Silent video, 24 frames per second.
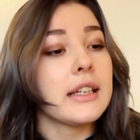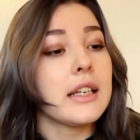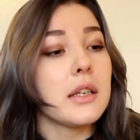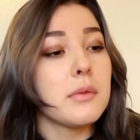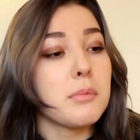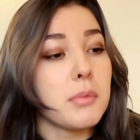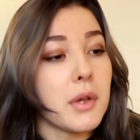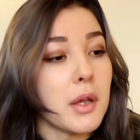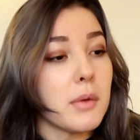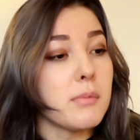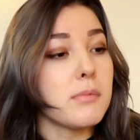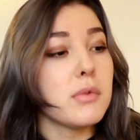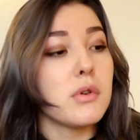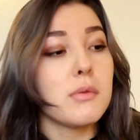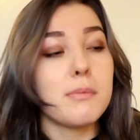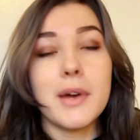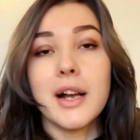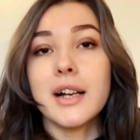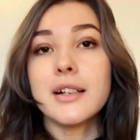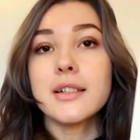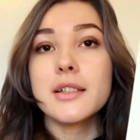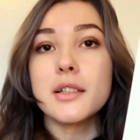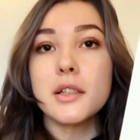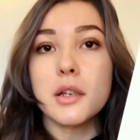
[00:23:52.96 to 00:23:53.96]
Pimple
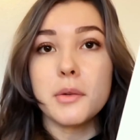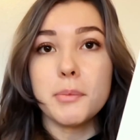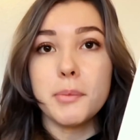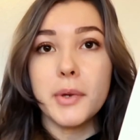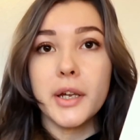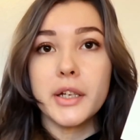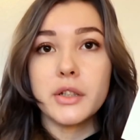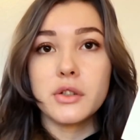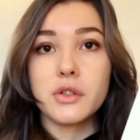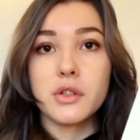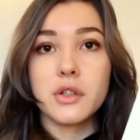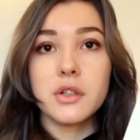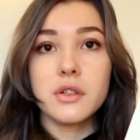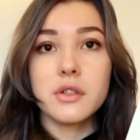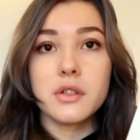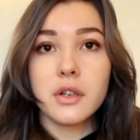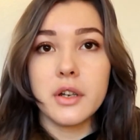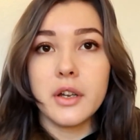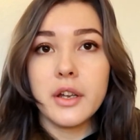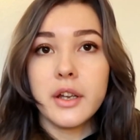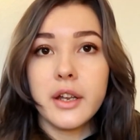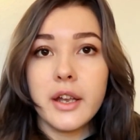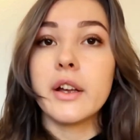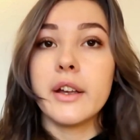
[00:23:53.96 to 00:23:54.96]
Master Patches.
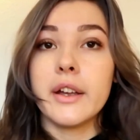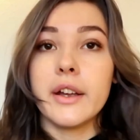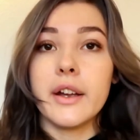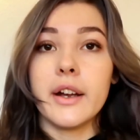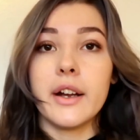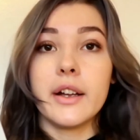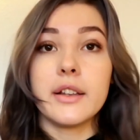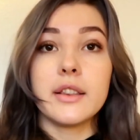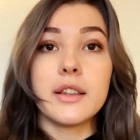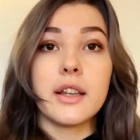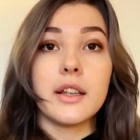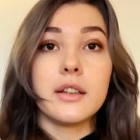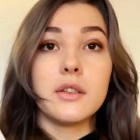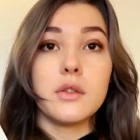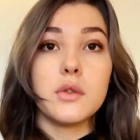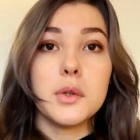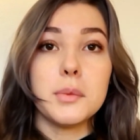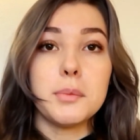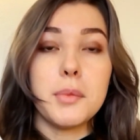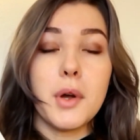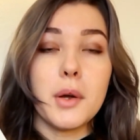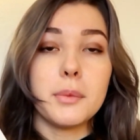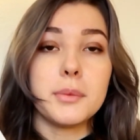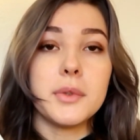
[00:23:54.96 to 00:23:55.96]
I tend to
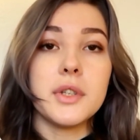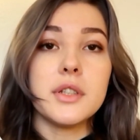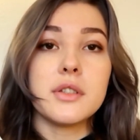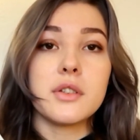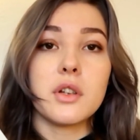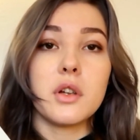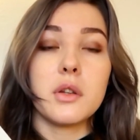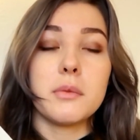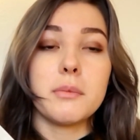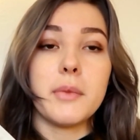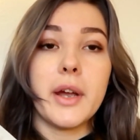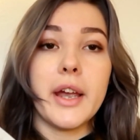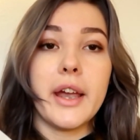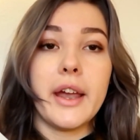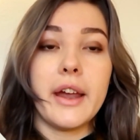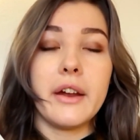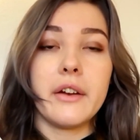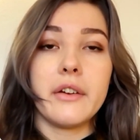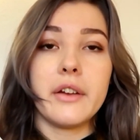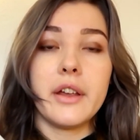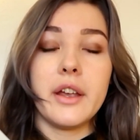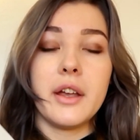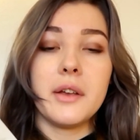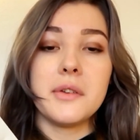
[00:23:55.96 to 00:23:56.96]
pop these on my
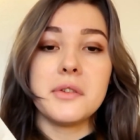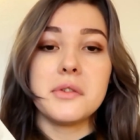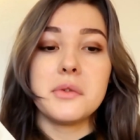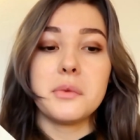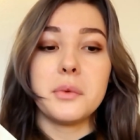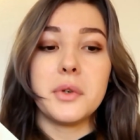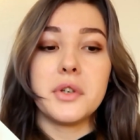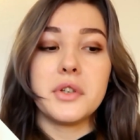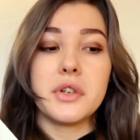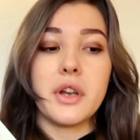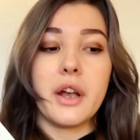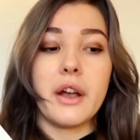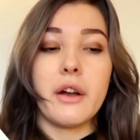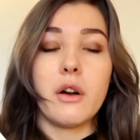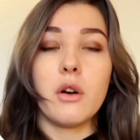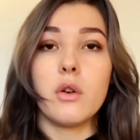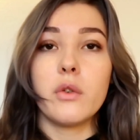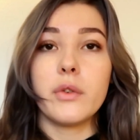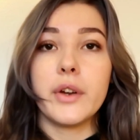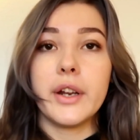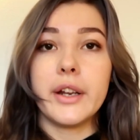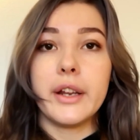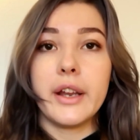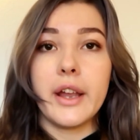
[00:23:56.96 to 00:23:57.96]
areas which I
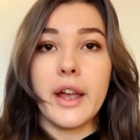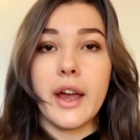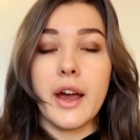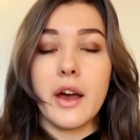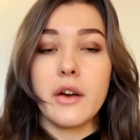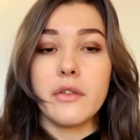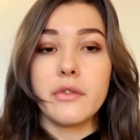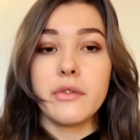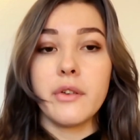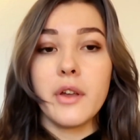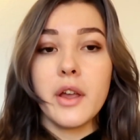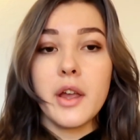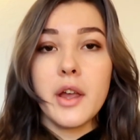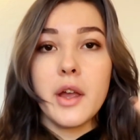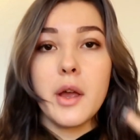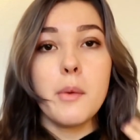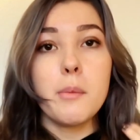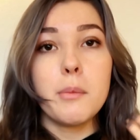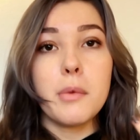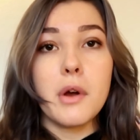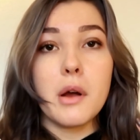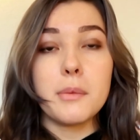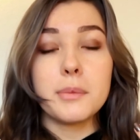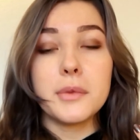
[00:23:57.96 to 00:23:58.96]
already have
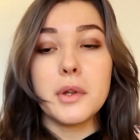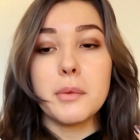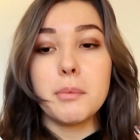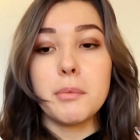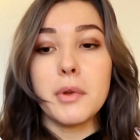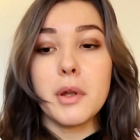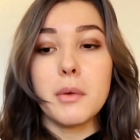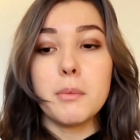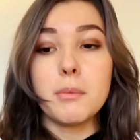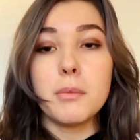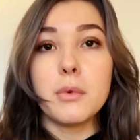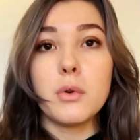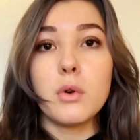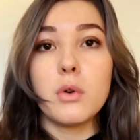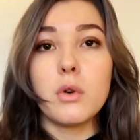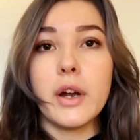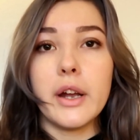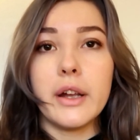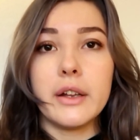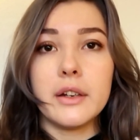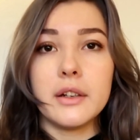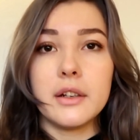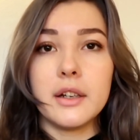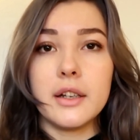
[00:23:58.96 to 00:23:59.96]
popped a pimple,
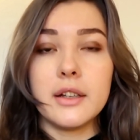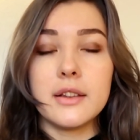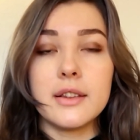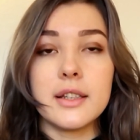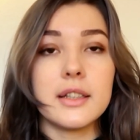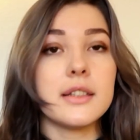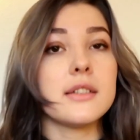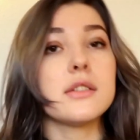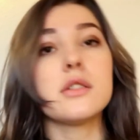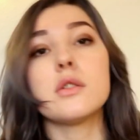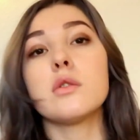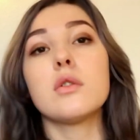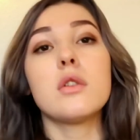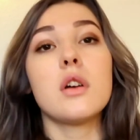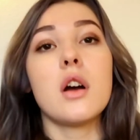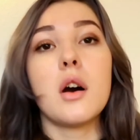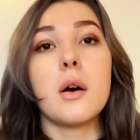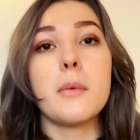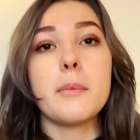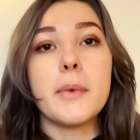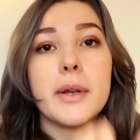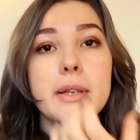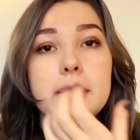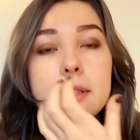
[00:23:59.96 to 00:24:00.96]
and it tends to
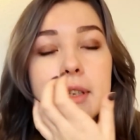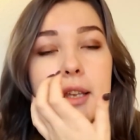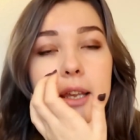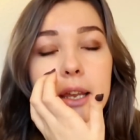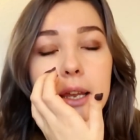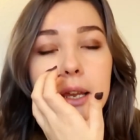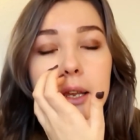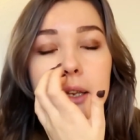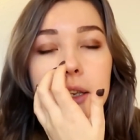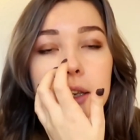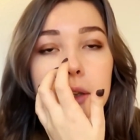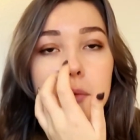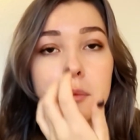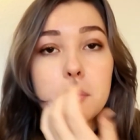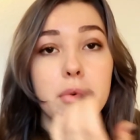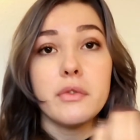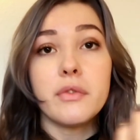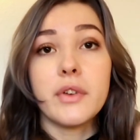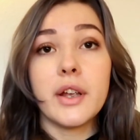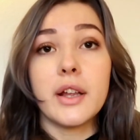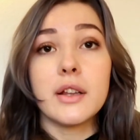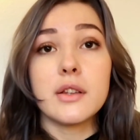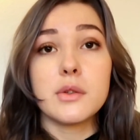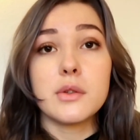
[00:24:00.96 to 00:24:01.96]
calm my skin,
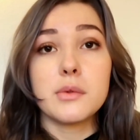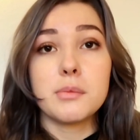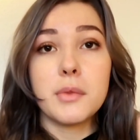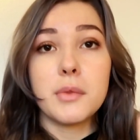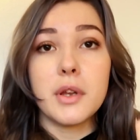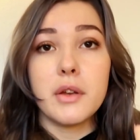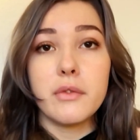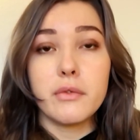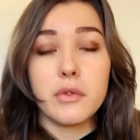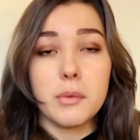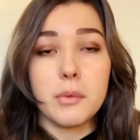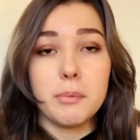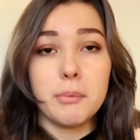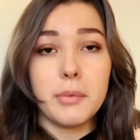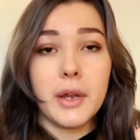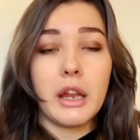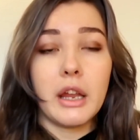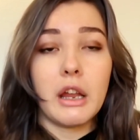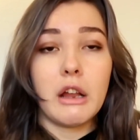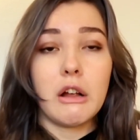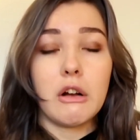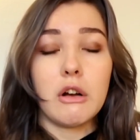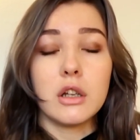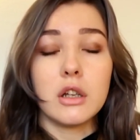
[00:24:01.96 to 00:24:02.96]
prevents me from
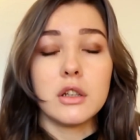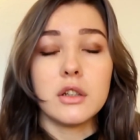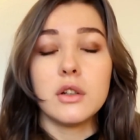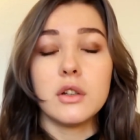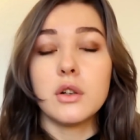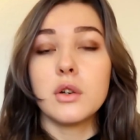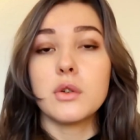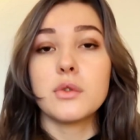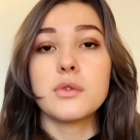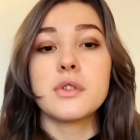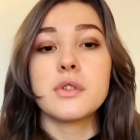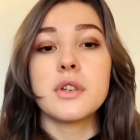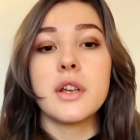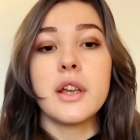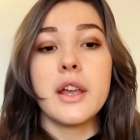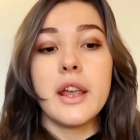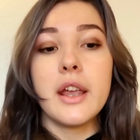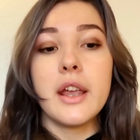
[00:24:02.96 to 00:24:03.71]
picking on those,